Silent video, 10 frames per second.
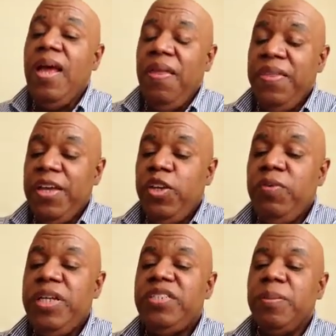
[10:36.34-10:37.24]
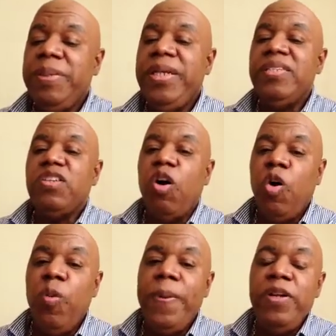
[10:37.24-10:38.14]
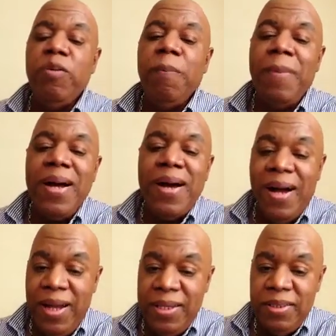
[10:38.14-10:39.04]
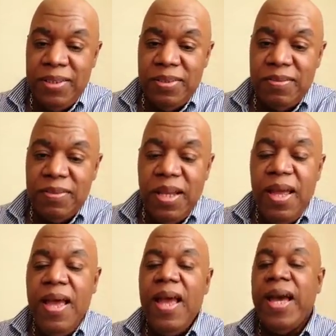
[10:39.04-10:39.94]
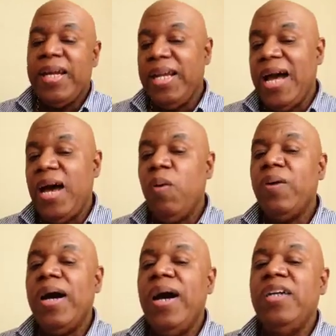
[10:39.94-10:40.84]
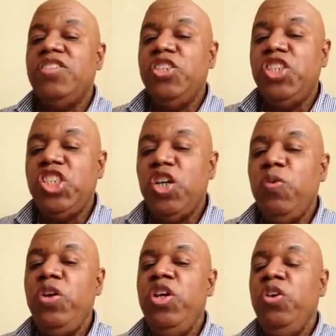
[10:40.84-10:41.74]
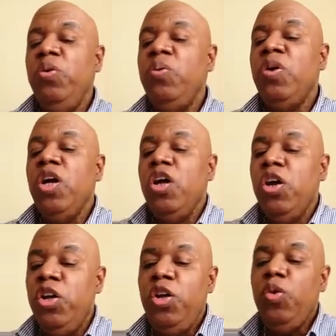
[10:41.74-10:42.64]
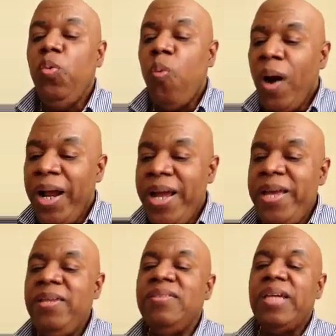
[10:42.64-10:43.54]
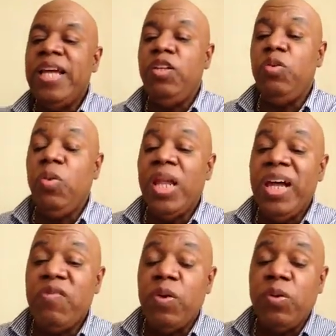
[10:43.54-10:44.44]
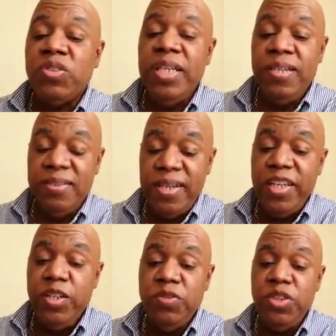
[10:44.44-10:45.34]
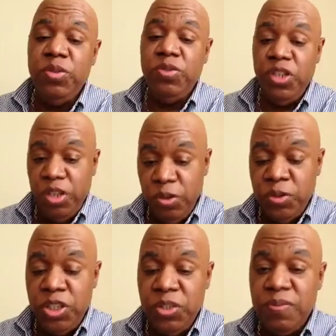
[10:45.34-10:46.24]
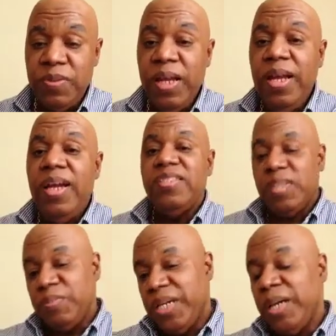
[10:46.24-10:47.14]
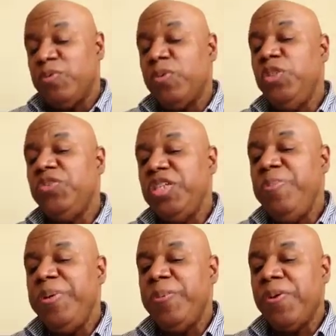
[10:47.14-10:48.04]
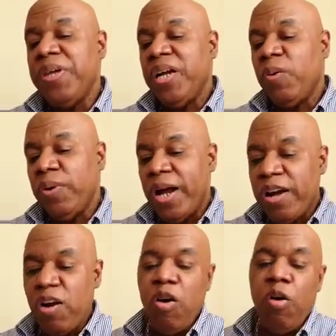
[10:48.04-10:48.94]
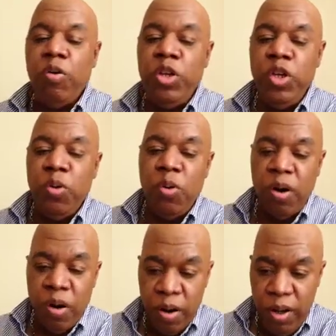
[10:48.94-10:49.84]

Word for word: that you need to begin to open your mind and allow God to show you new ways and new levels he can take you to to use you. Sometimes when you see people that are what I call your,